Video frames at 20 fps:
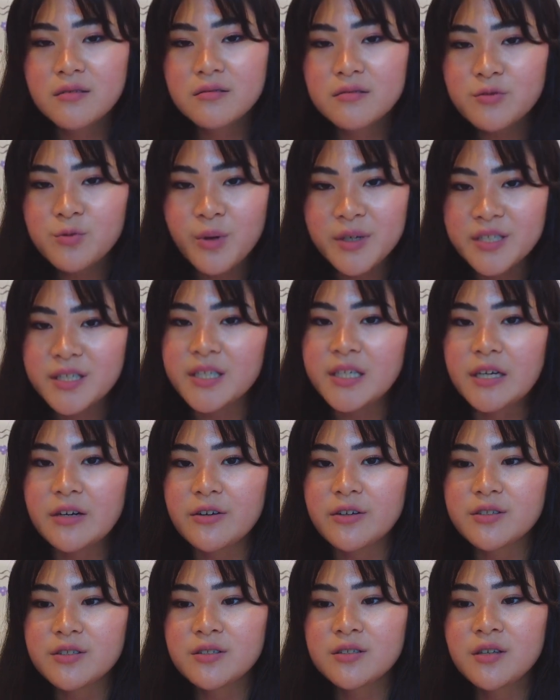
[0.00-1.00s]
20
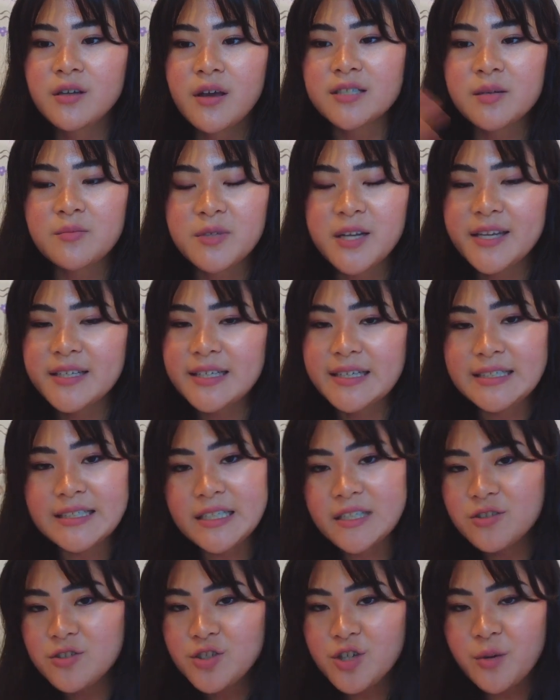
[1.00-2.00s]
euros. Some days I
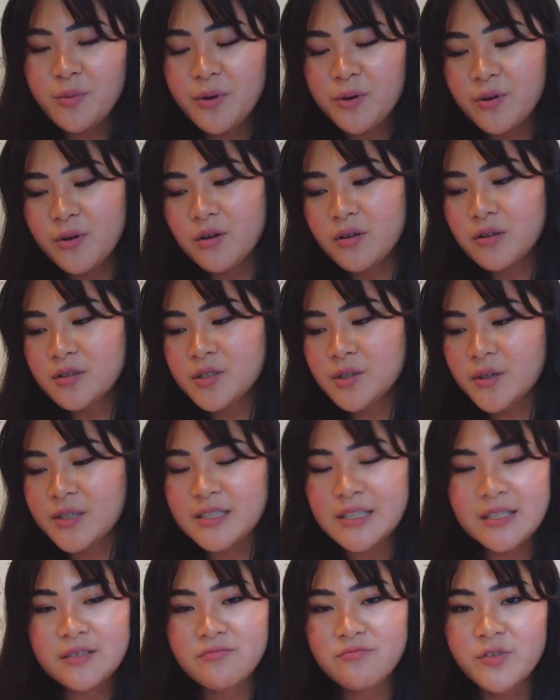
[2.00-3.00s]
didn't shop at all, so I
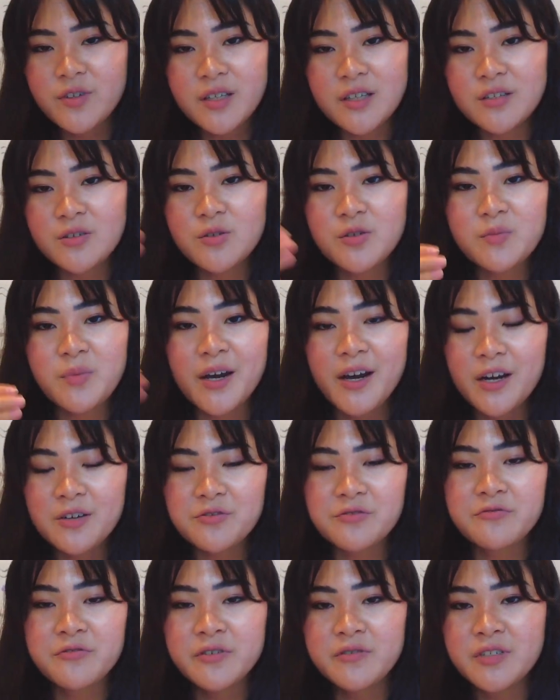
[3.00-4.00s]
didn't really use my
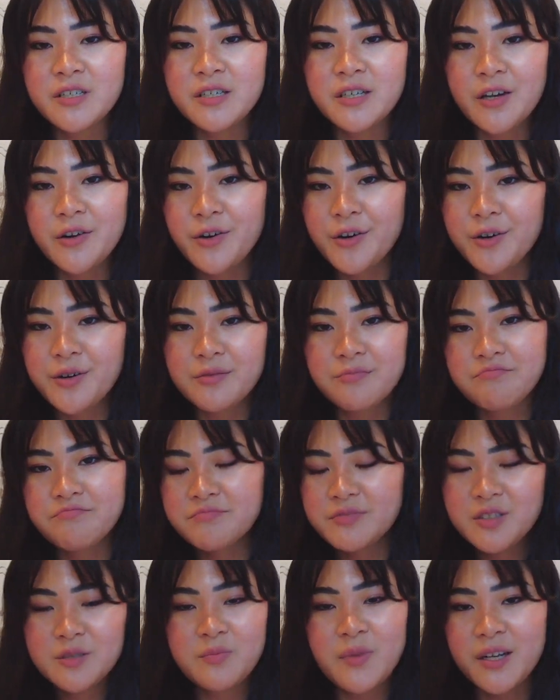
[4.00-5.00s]
150 euro
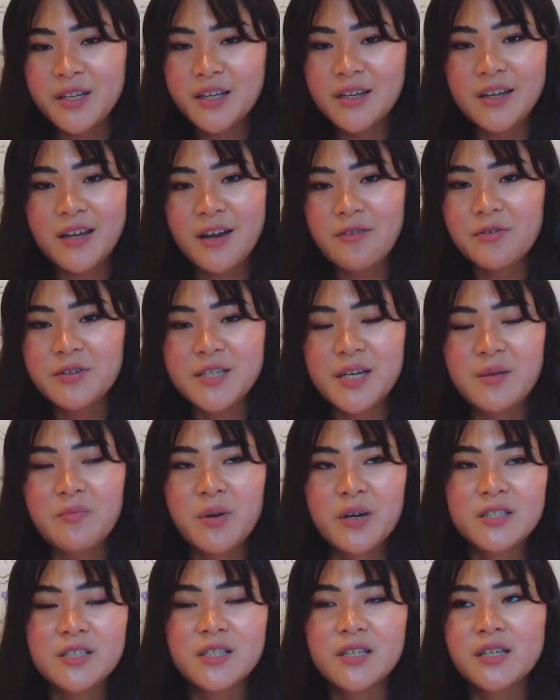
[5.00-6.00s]
spending everyday
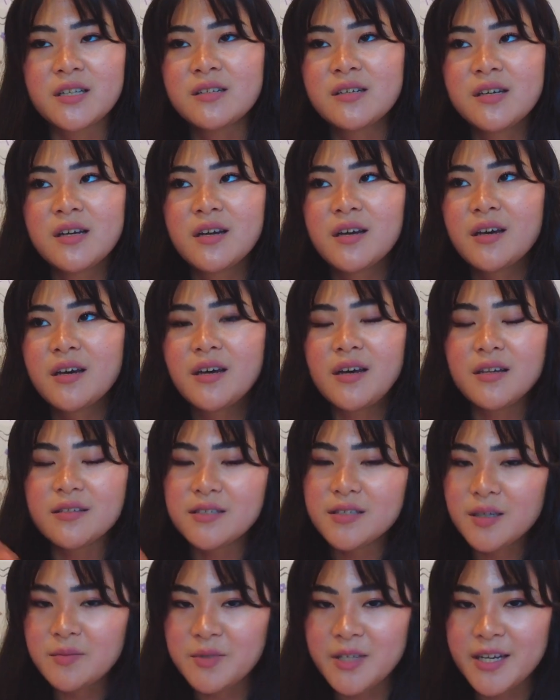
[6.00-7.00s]
budget, and
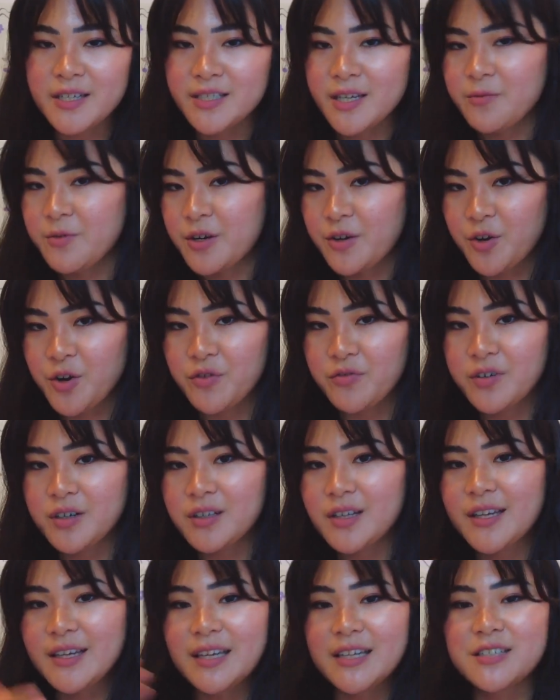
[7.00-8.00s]
some days I went over.
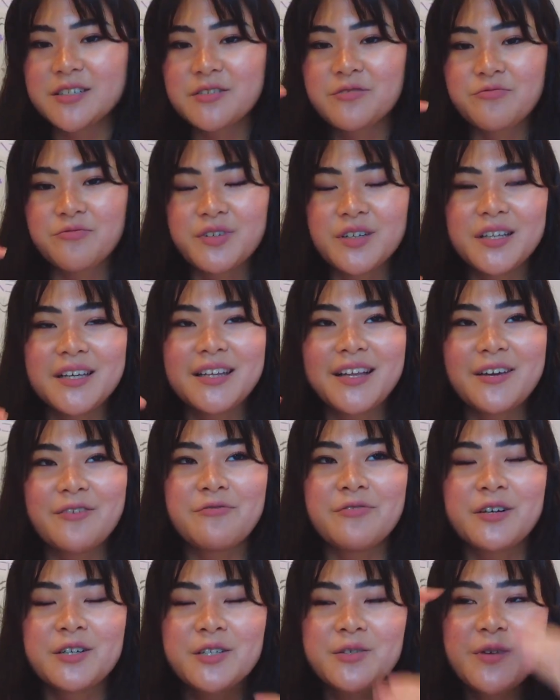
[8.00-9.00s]
Like it just really like
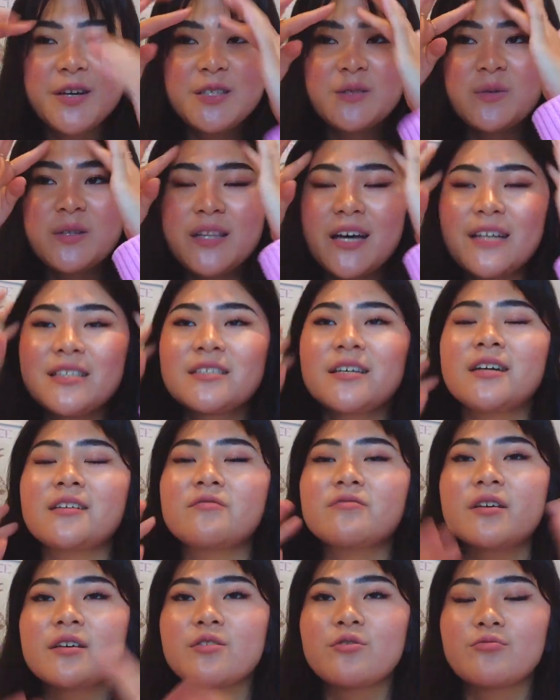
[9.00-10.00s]
fluctuates, but that's kind
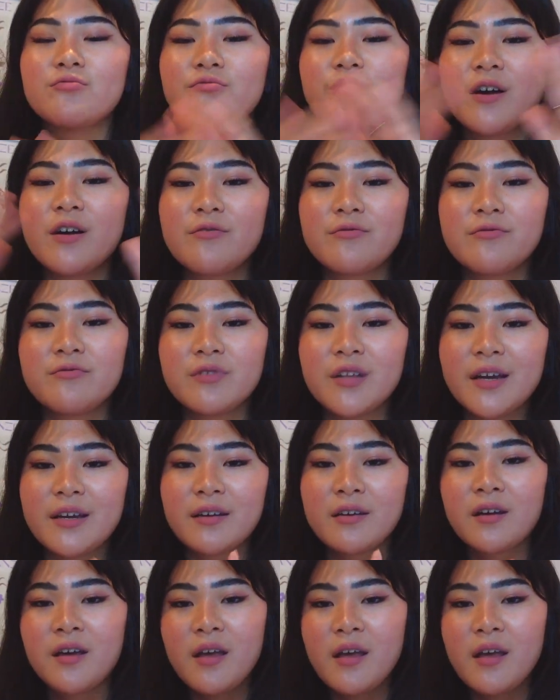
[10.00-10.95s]
of like the rough like